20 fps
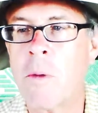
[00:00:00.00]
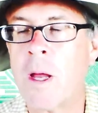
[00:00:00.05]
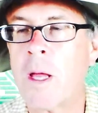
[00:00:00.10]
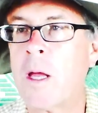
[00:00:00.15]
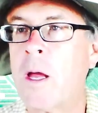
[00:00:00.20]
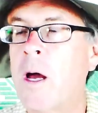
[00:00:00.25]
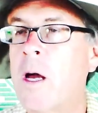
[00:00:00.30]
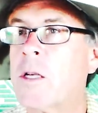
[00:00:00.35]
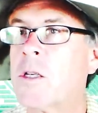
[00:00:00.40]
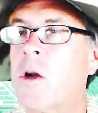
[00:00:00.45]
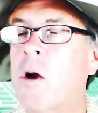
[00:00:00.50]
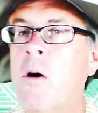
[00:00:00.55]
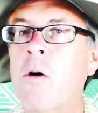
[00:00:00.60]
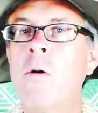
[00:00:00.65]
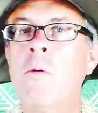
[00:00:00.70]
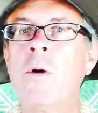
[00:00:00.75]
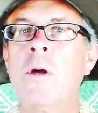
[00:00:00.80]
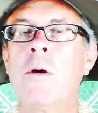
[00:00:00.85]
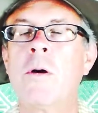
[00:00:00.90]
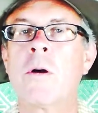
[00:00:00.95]
My gosh,
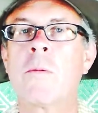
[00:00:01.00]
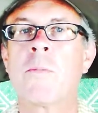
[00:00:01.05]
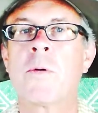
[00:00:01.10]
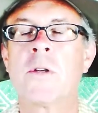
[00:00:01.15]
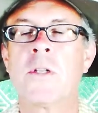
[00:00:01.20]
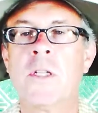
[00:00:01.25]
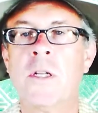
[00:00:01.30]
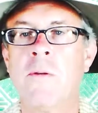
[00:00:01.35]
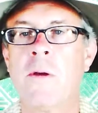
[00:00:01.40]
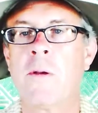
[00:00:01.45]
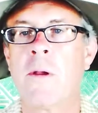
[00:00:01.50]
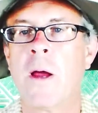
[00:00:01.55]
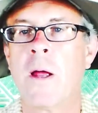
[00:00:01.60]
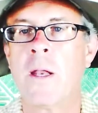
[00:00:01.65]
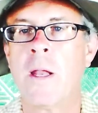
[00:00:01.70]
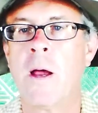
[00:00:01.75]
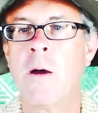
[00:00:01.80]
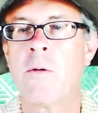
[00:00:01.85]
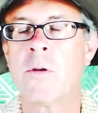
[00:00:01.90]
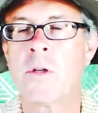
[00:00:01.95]
all we are perceiving
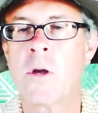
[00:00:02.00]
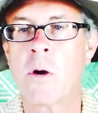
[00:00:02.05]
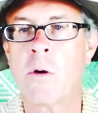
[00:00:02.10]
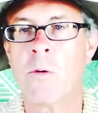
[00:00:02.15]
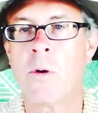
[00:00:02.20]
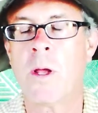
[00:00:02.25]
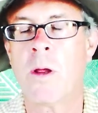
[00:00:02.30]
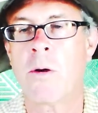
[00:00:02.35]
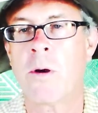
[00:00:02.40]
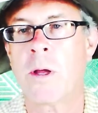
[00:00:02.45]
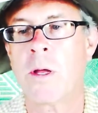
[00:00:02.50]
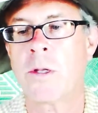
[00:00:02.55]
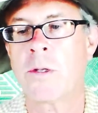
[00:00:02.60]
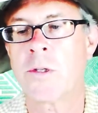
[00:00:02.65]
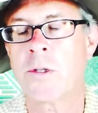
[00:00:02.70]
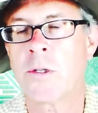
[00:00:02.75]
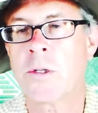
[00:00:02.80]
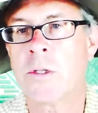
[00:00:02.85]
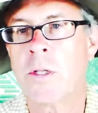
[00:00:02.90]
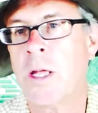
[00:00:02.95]
right now is our own
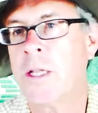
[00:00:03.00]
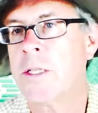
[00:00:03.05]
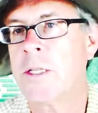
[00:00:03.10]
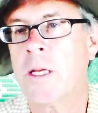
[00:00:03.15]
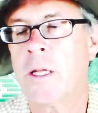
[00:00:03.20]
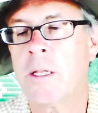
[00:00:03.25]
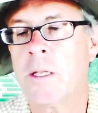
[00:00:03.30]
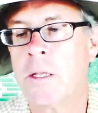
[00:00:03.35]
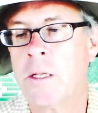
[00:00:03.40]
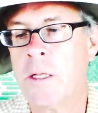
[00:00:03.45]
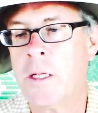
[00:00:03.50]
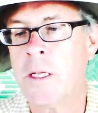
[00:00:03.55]
arrogance. That's it.